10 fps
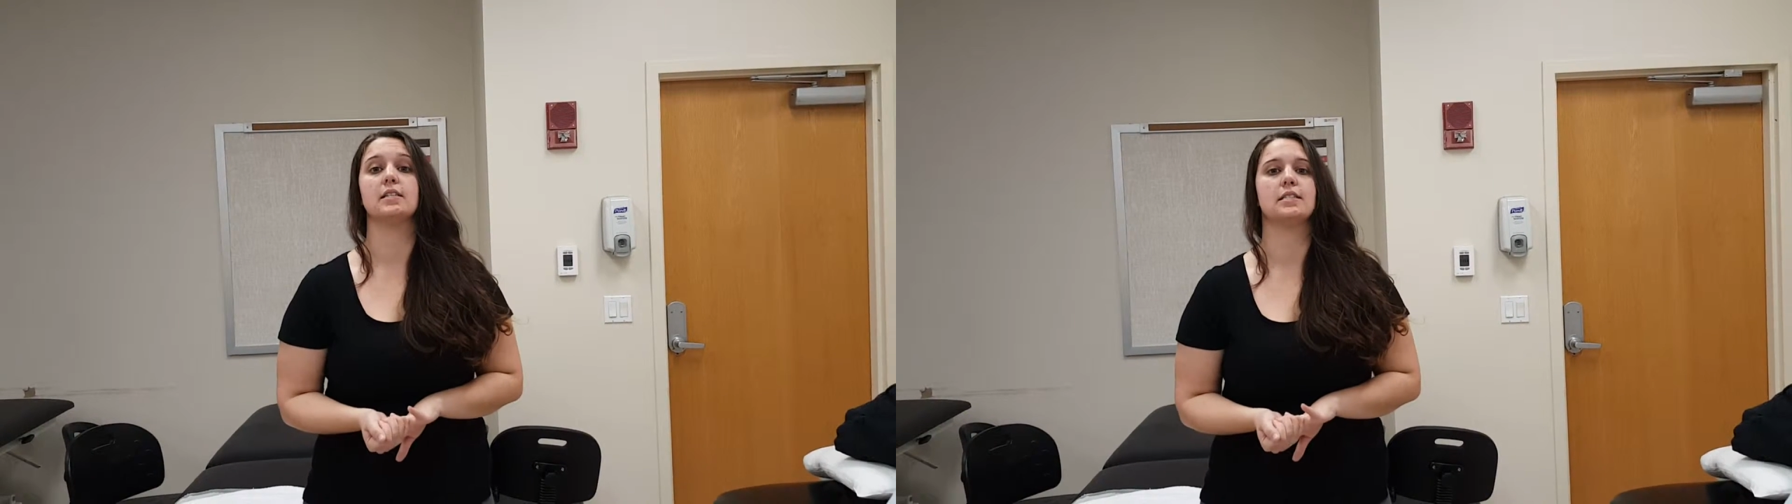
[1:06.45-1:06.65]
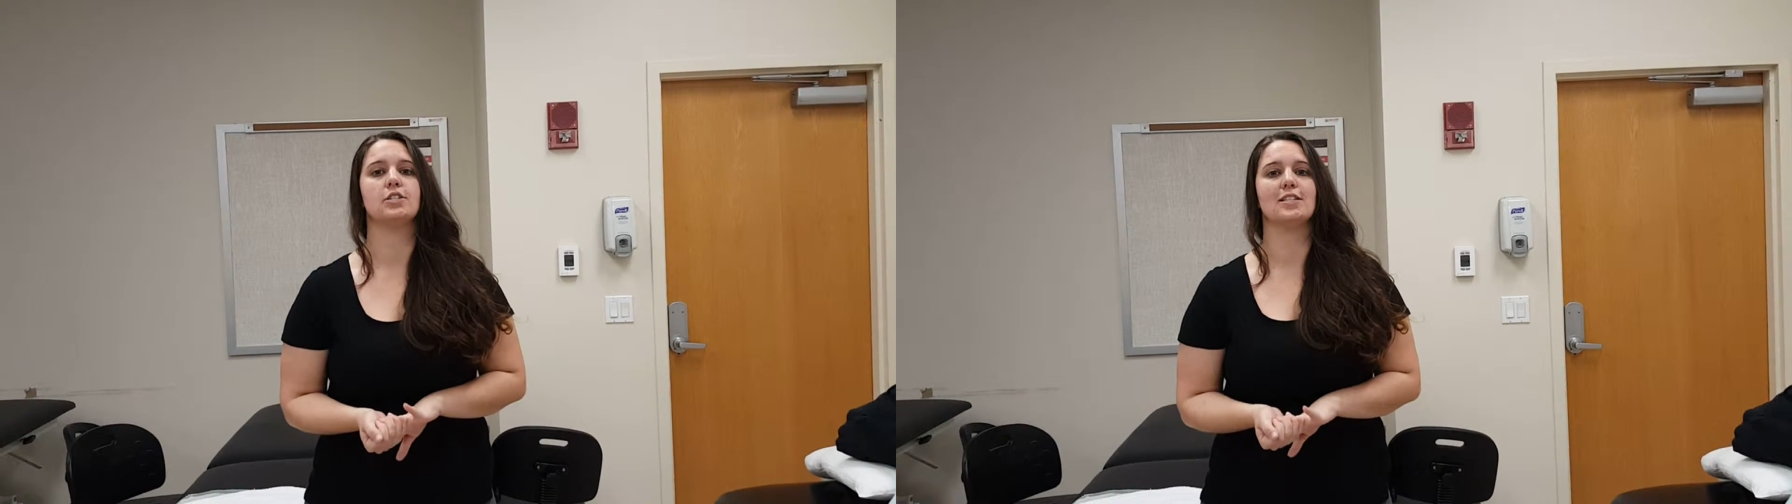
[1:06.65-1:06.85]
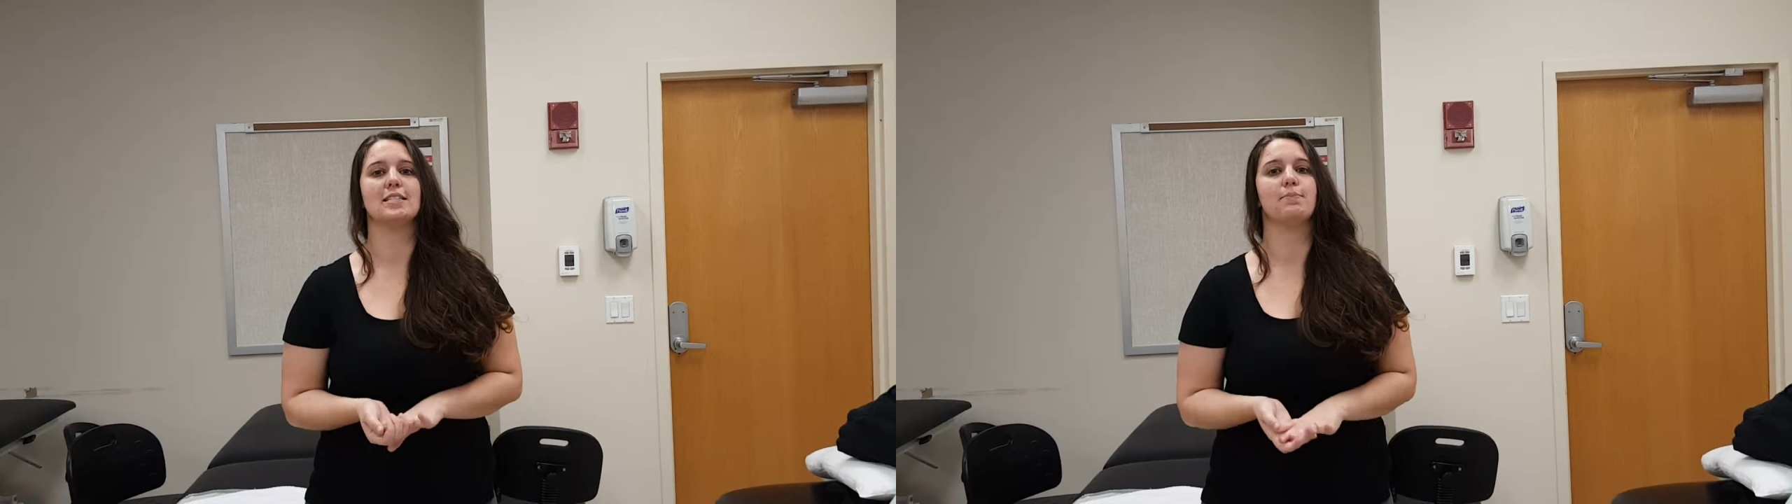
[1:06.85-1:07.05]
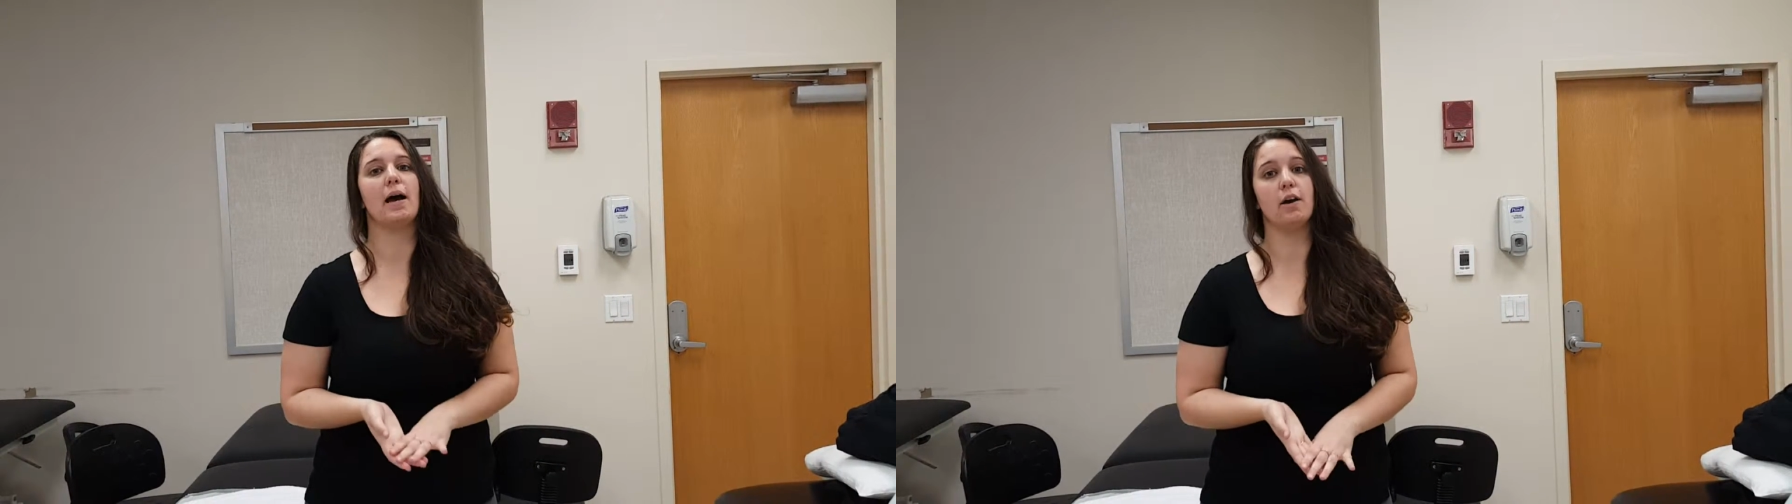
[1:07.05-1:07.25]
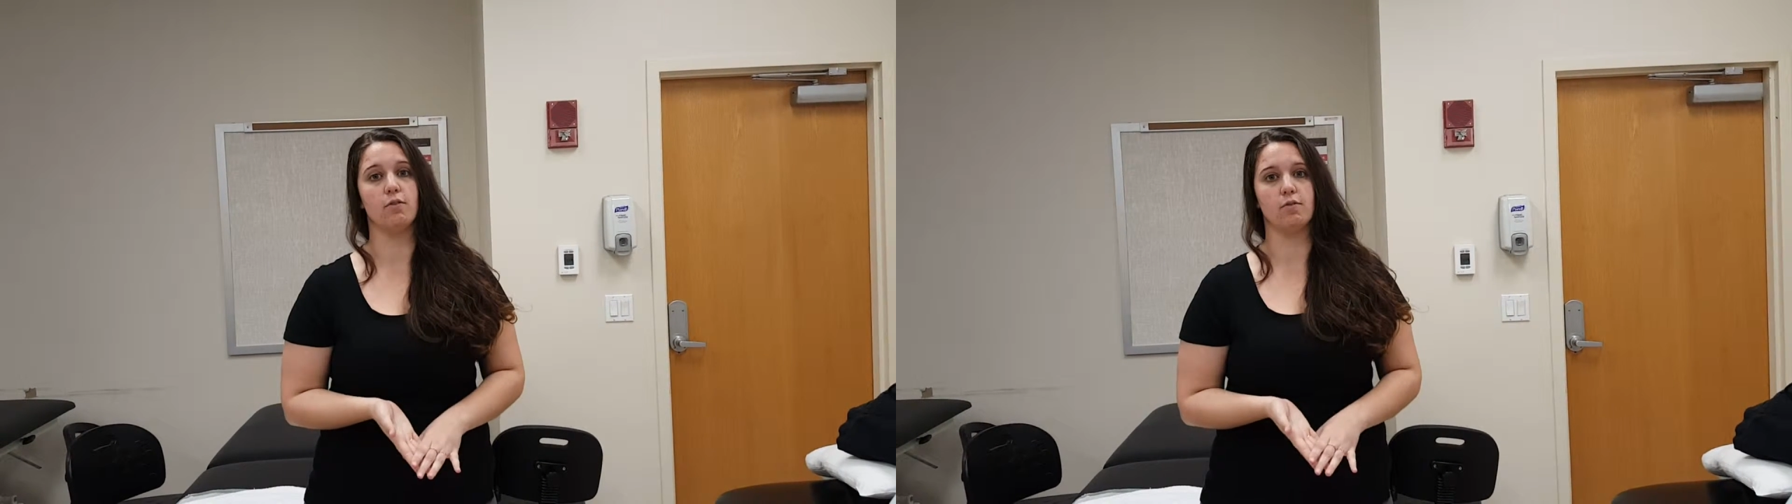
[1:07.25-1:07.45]
such as
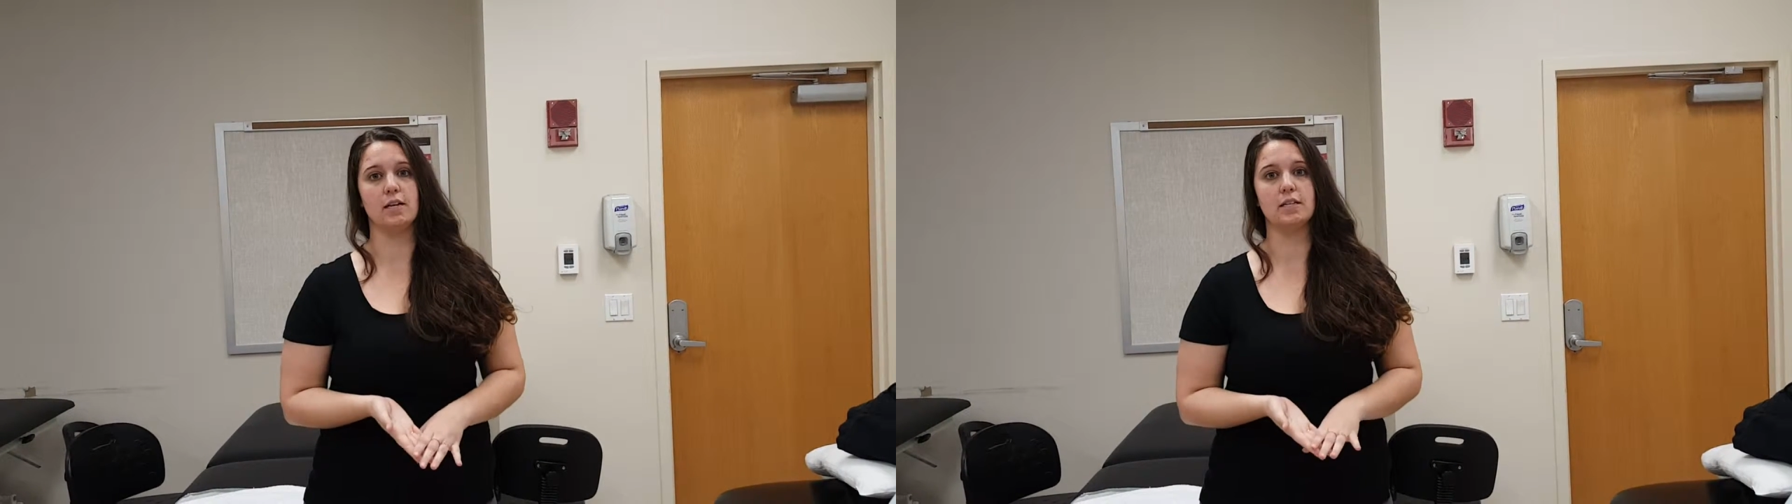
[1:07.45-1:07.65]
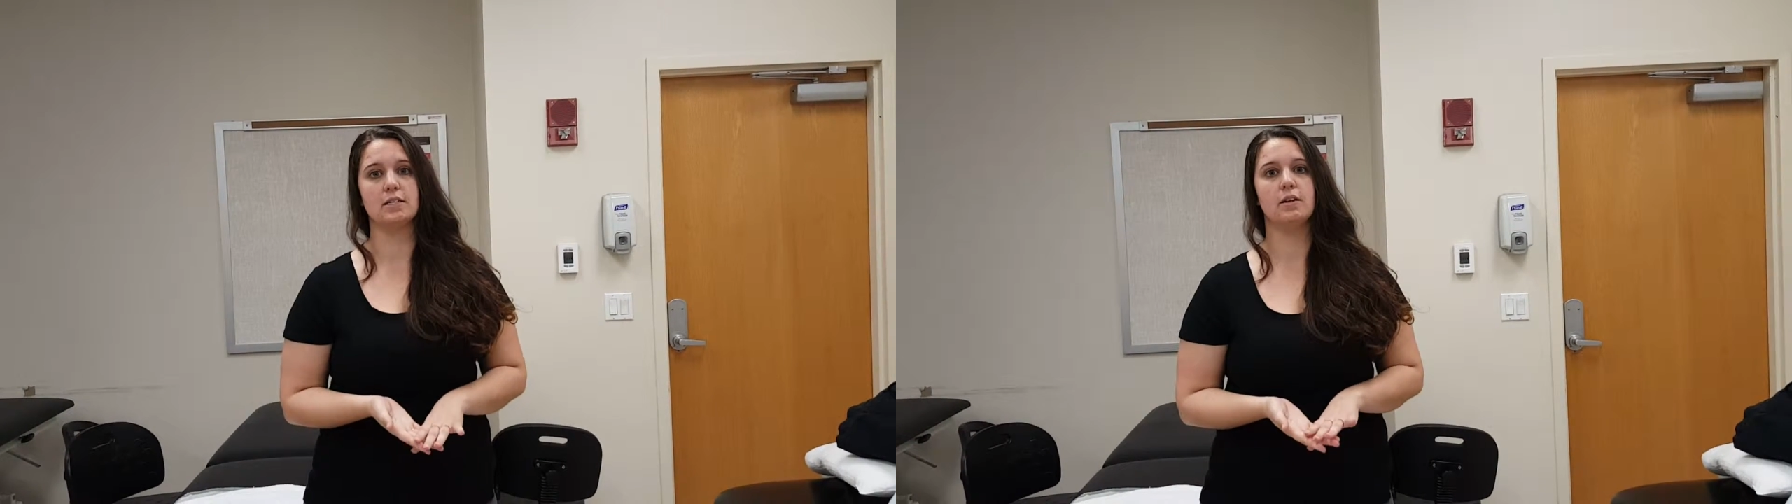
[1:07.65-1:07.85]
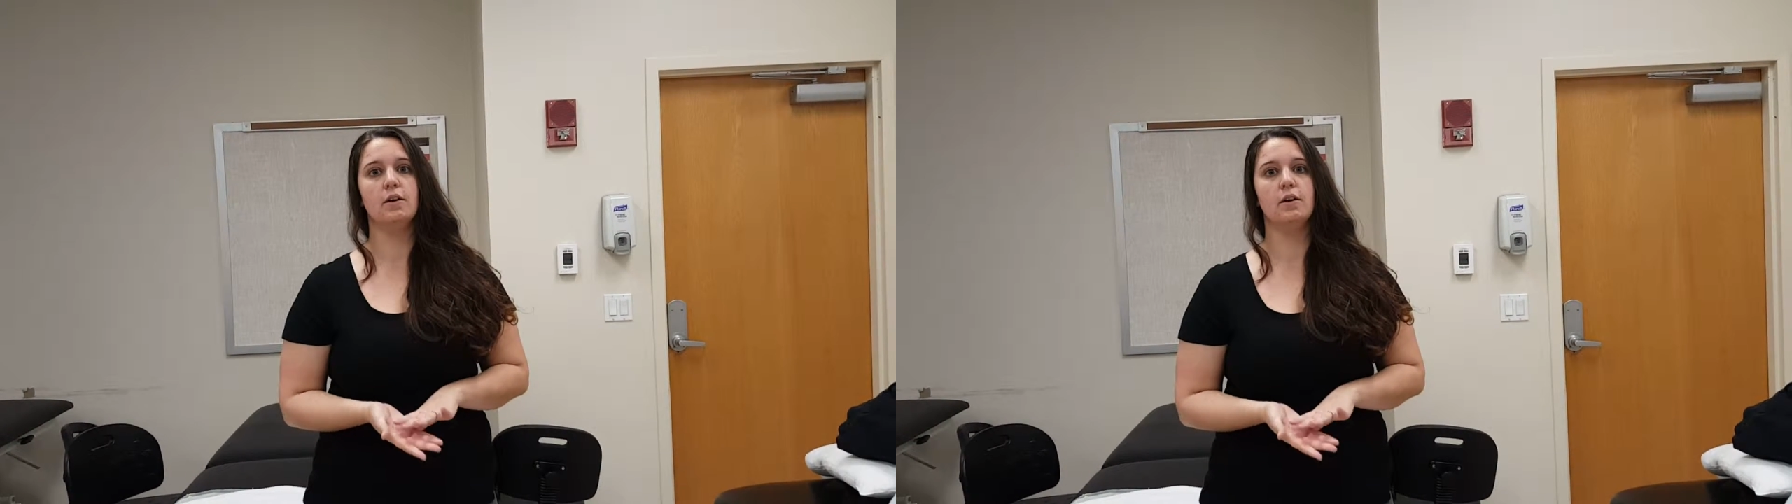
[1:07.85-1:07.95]
Biofreeze,